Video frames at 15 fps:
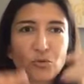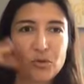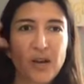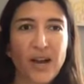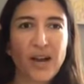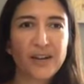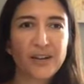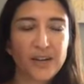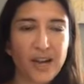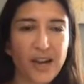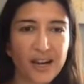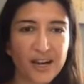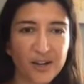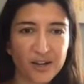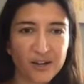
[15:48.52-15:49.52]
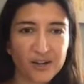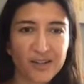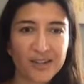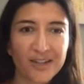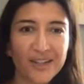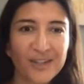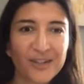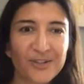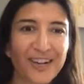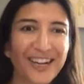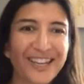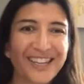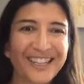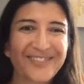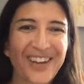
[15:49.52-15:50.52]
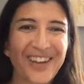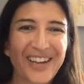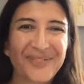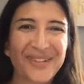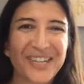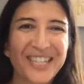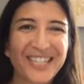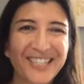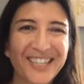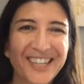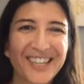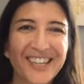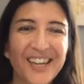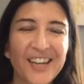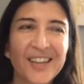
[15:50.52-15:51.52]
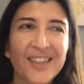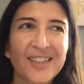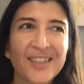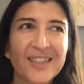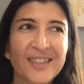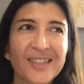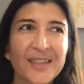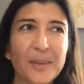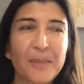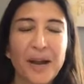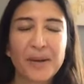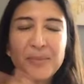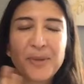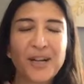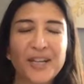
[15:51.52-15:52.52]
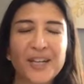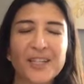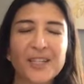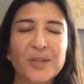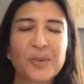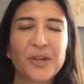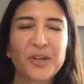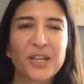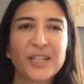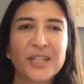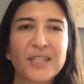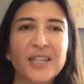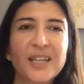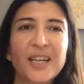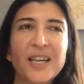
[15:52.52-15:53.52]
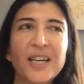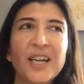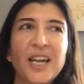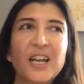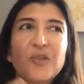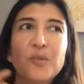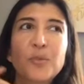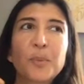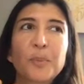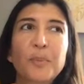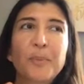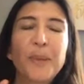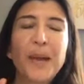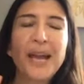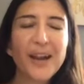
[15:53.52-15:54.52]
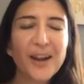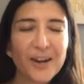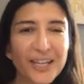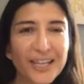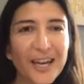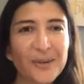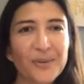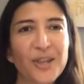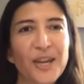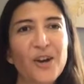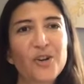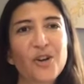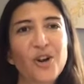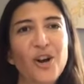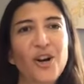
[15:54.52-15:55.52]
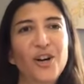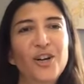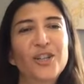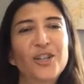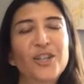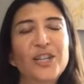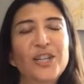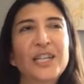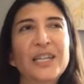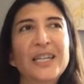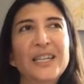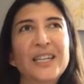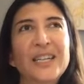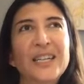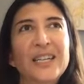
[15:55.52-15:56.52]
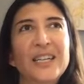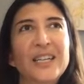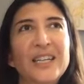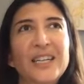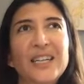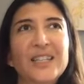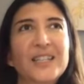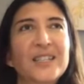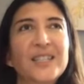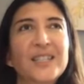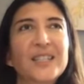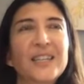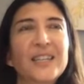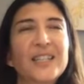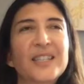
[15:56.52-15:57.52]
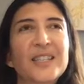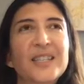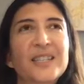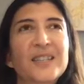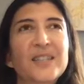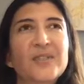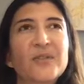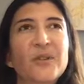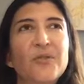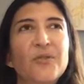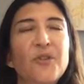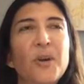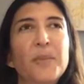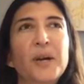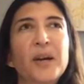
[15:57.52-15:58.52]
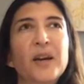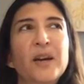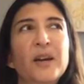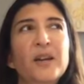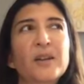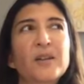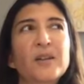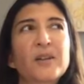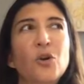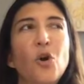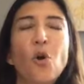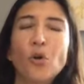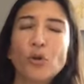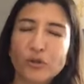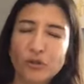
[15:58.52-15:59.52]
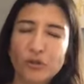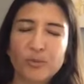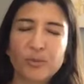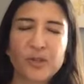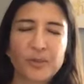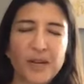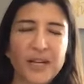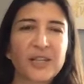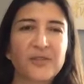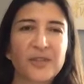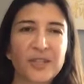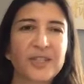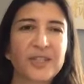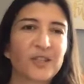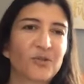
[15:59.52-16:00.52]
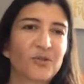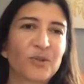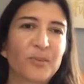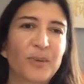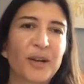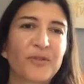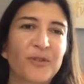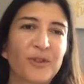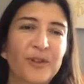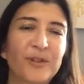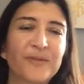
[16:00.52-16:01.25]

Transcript: higher and higher, right, vibration in the mind-body experience. And if we're pairing that with alcohol, it's from a cultural perspective, it's disrespectful.